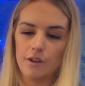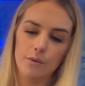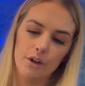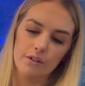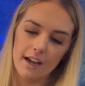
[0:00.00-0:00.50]

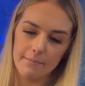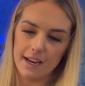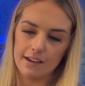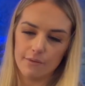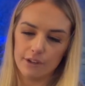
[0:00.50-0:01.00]
Well, I
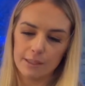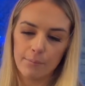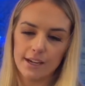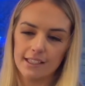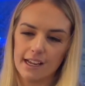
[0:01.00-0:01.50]
mean, if it's
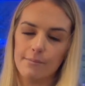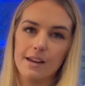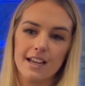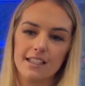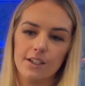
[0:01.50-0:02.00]
pressed up
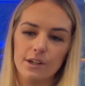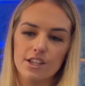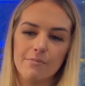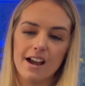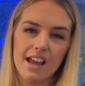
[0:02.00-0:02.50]
next to it,
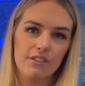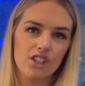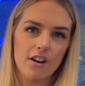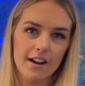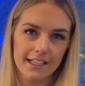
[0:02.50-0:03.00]
you might have a
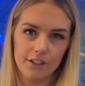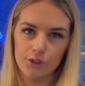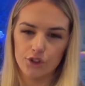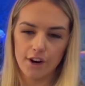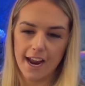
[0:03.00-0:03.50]
tiny little
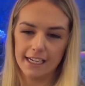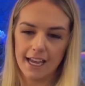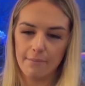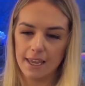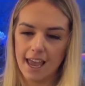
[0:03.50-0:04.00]
strand
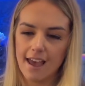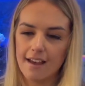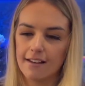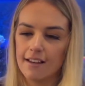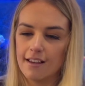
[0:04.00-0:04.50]
coming
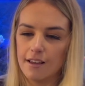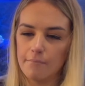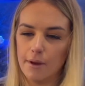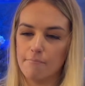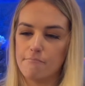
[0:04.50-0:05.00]
out,
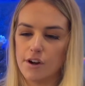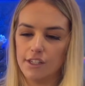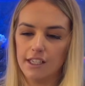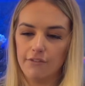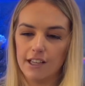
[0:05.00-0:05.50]
but
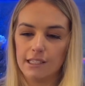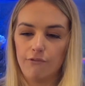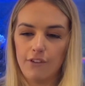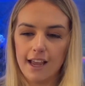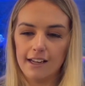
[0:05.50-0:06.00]
most of it's
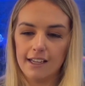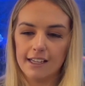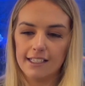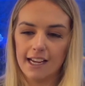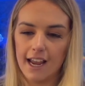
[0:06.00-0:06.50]
fairly
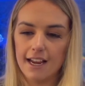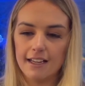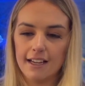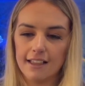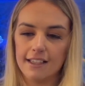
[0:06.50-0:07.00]
contained
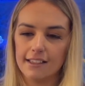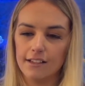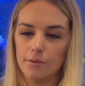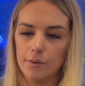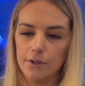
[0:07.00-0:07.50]
in this
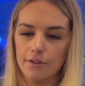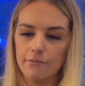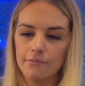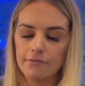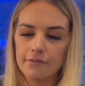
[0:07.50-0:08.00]
little
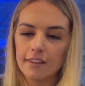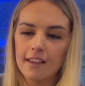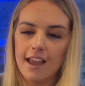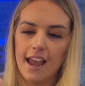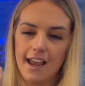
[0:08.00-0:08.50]
ball.
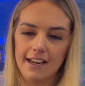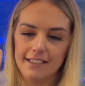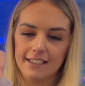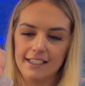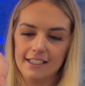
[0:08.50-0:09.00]

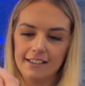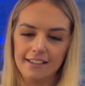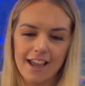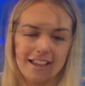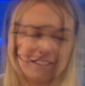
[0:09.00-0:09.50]
And
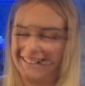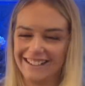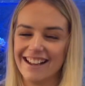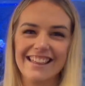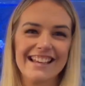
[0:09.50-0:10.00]
yeah, so
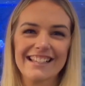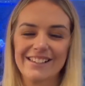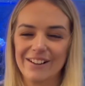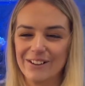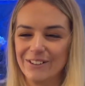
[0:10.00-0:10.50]
I think it's
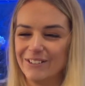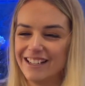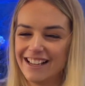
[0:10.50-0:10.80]
so cool.